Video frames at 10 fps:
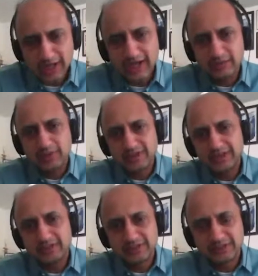I
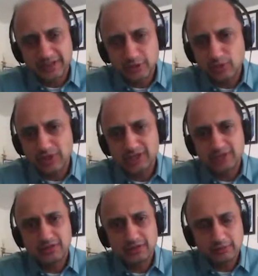believe that
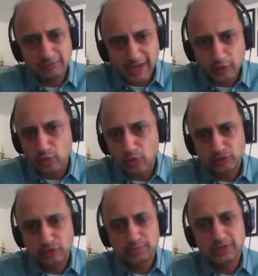education, micro
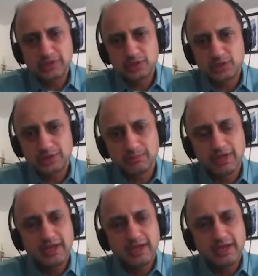entrepreneurship,